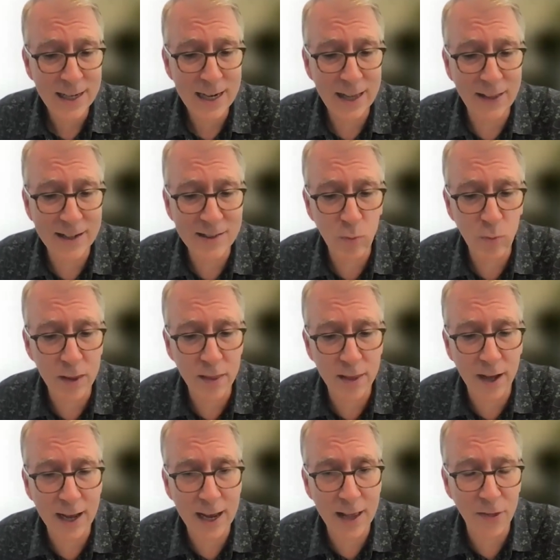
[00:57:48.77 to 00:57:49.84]
And that's with
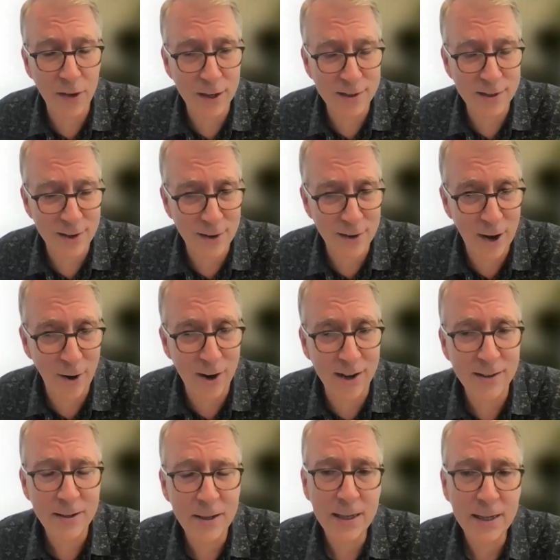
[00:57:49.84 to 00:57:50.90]
uh, Anthony
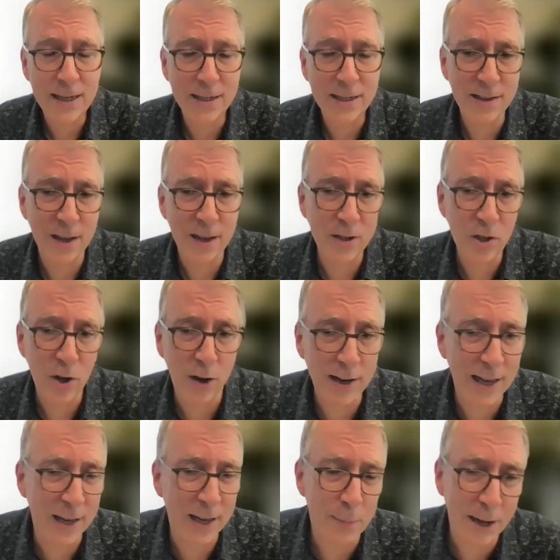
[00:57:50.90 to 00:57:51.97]
Cernera. He's going to be
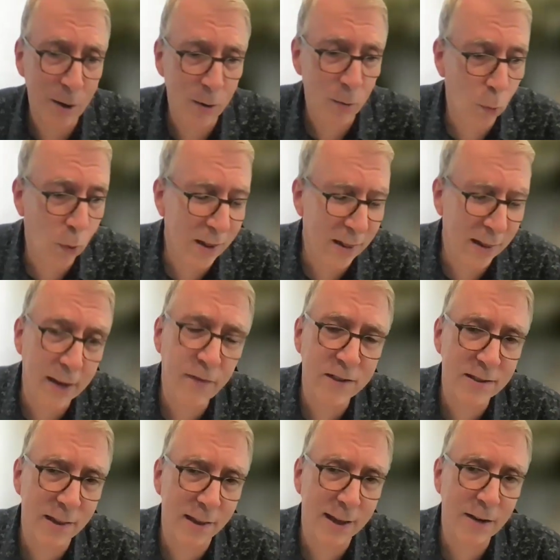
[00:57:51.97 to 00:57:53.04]
talking about what life
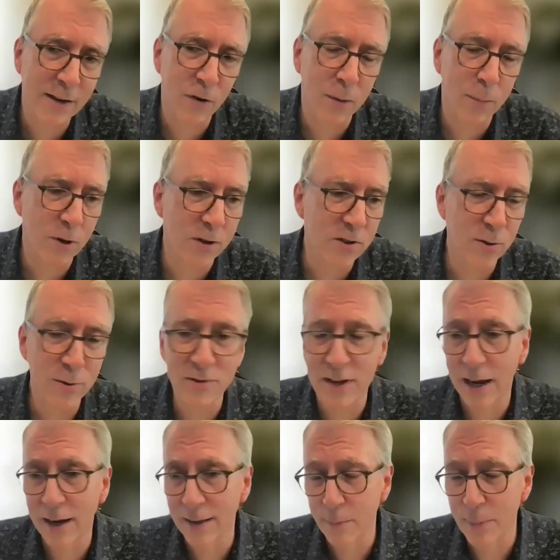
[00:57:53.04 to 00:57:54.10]
is like for a person who's
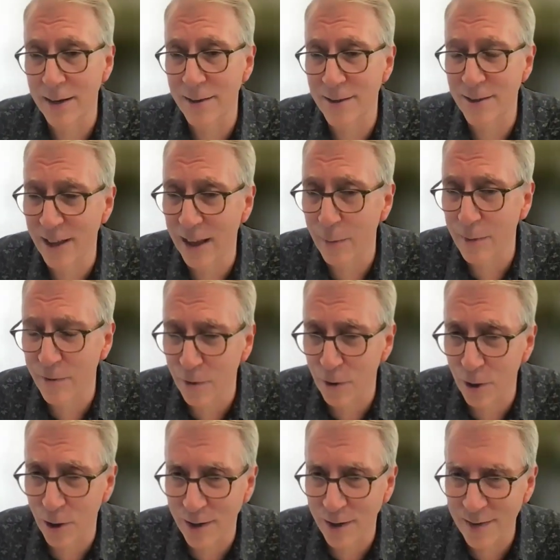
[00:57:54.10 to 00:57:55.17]
not only been in development for
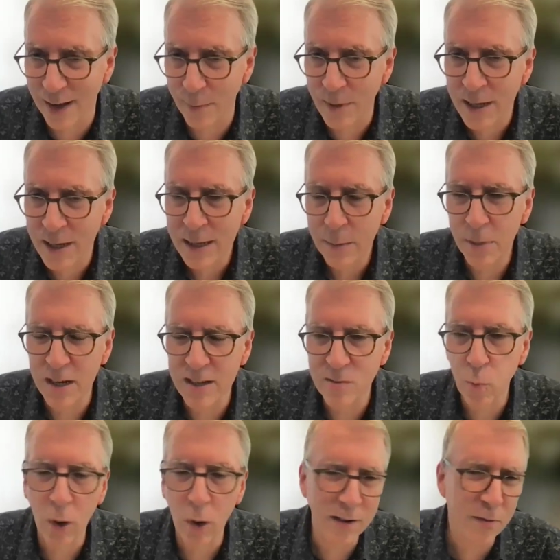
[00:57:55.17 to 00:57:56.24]
a long time, but
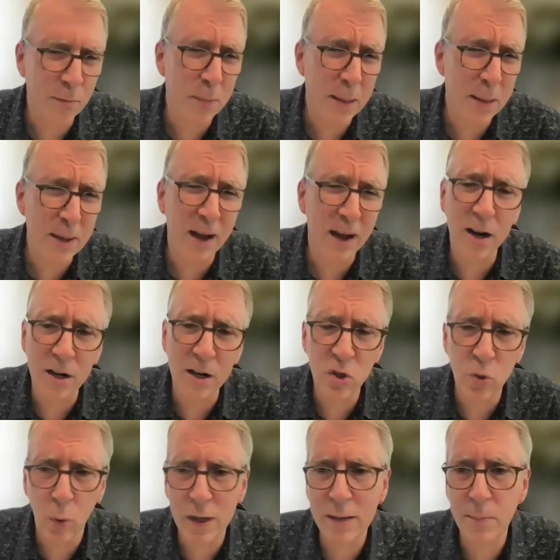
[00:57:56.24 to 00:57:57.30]
is one of maybe one hundred
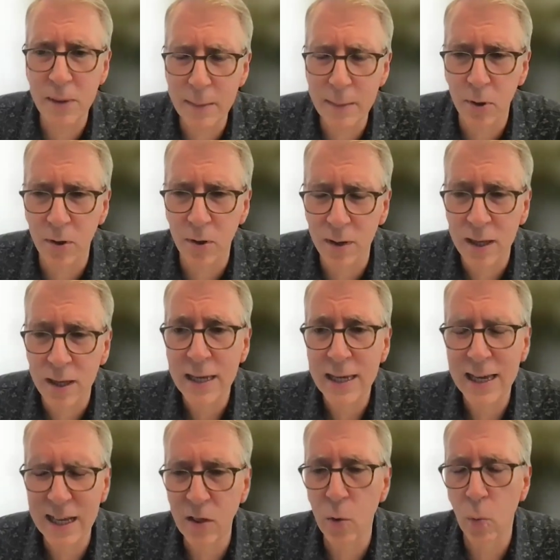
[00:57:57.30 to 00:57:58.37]
twenty people
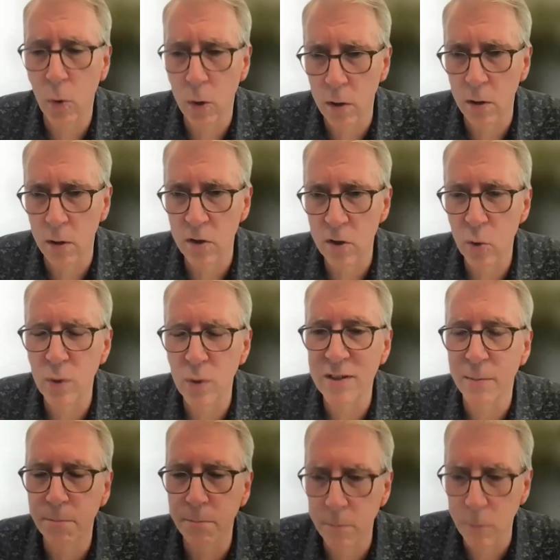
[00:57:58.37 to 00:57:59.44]
in the world who is a
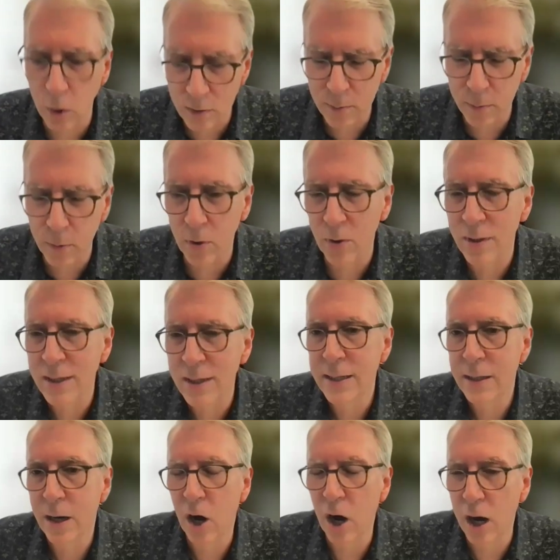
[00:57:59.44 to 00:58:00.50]
multiple
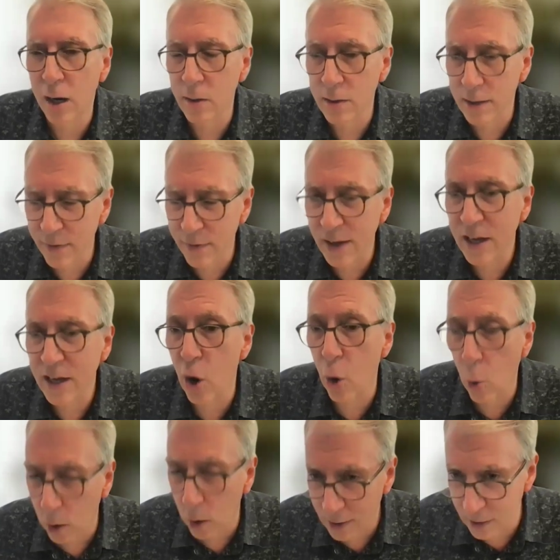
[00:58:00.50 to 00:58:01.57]
uh, living
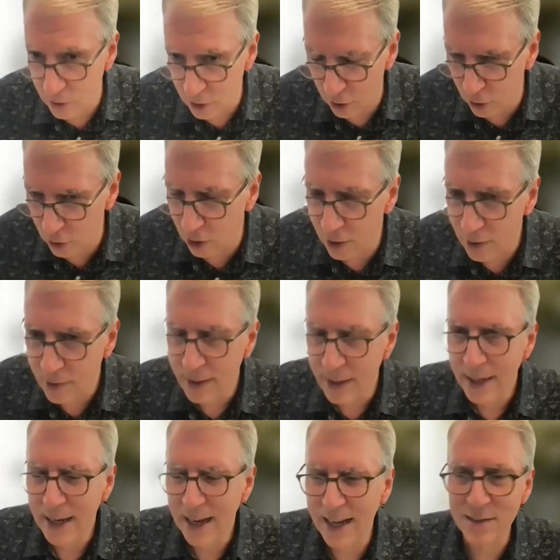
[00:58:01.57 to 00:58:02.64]
organ donor,
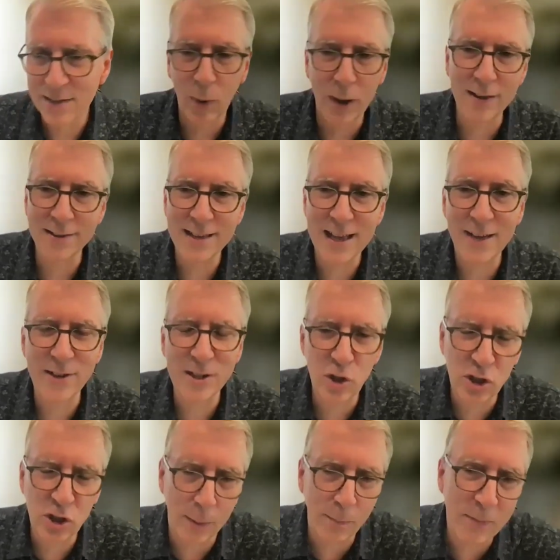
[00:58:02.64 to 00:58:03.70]
as well as having
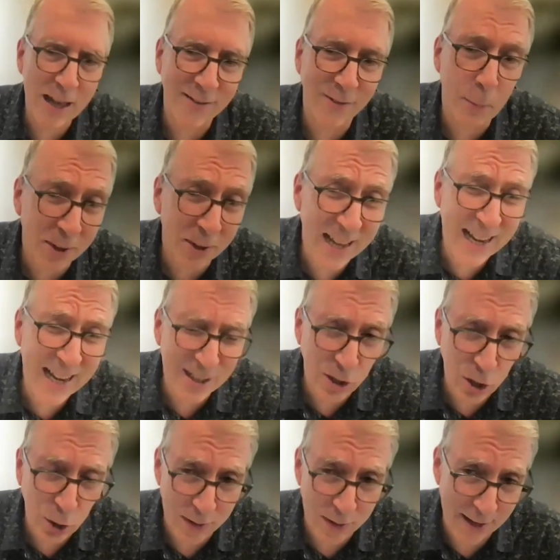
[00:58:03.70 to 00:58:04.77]
jumped out of a plane
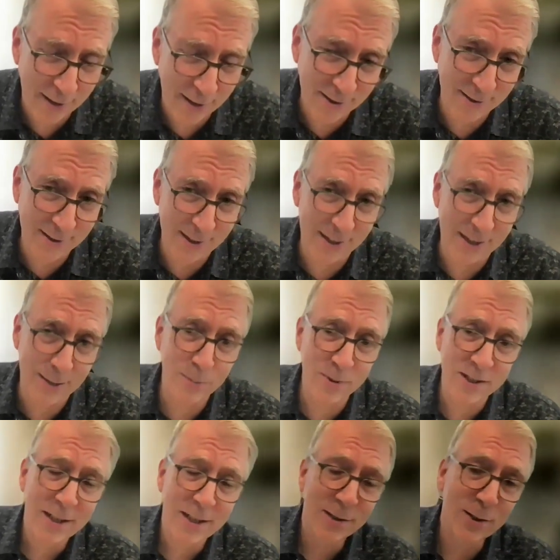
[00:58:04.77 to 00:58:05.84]
two thousand times.